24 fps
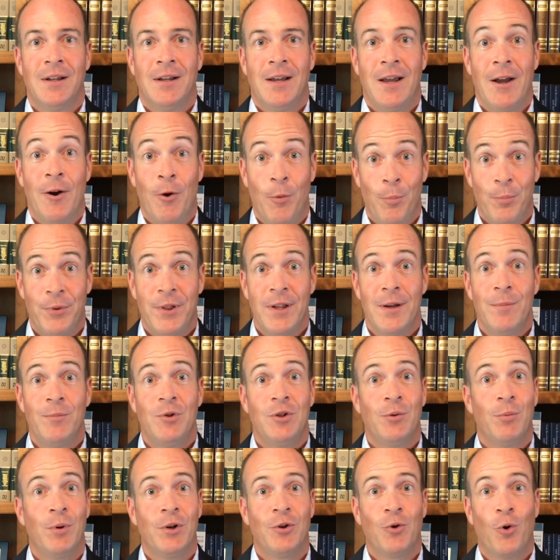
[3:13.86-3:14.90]
help them
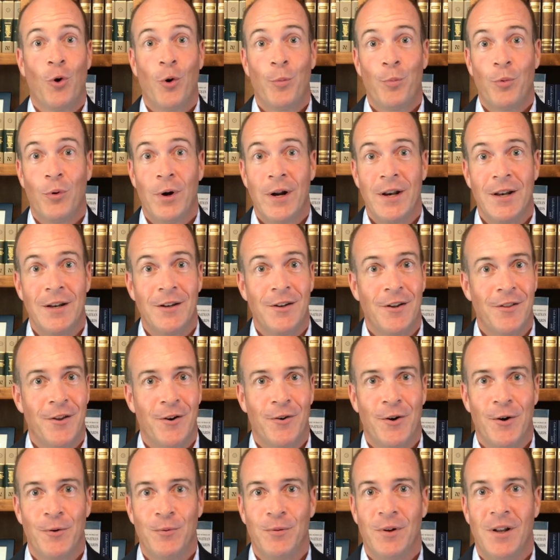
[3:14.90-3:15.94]
to incorporate into
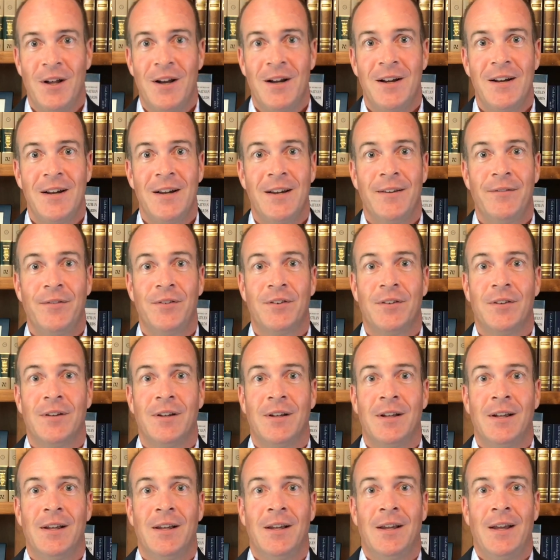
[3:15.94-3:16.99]
their own lives,
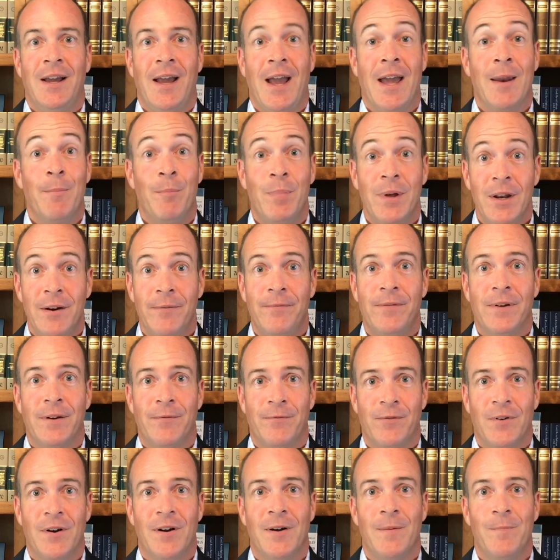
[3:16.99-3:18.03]
and benefit
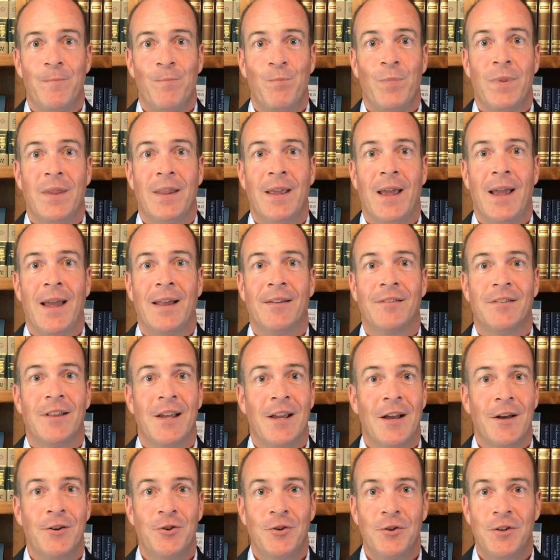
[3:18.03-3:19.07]
from as they
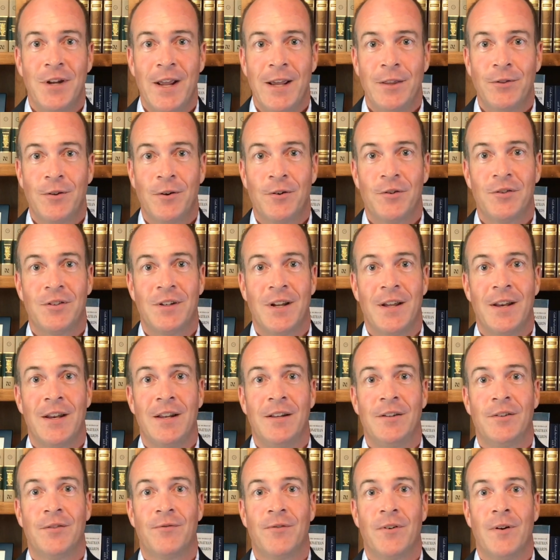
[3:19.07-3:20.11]
undertake their
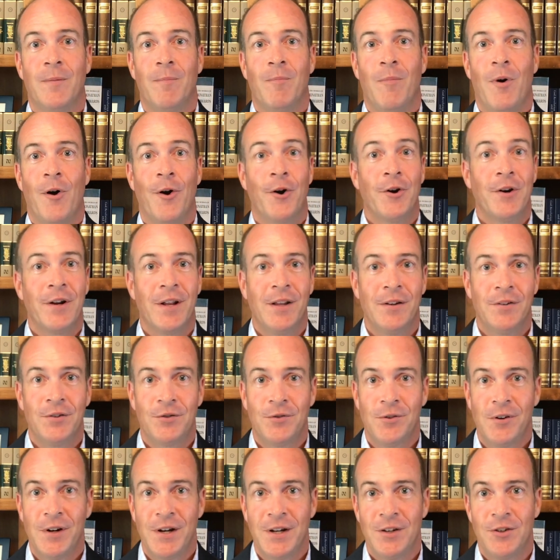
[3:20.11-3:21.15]
studies from art
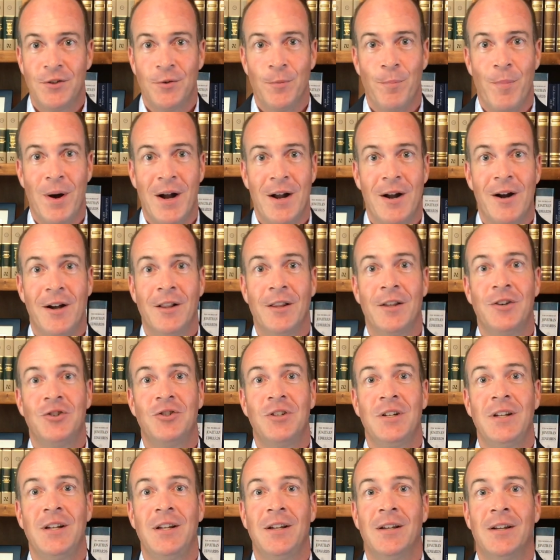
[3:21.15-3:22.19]
history to
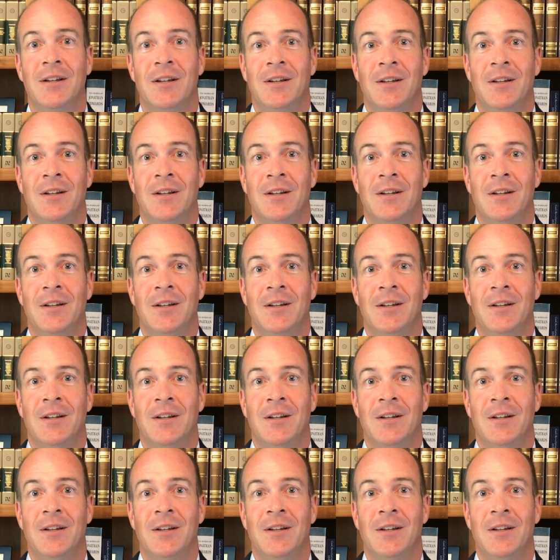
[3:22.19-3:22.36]
biology,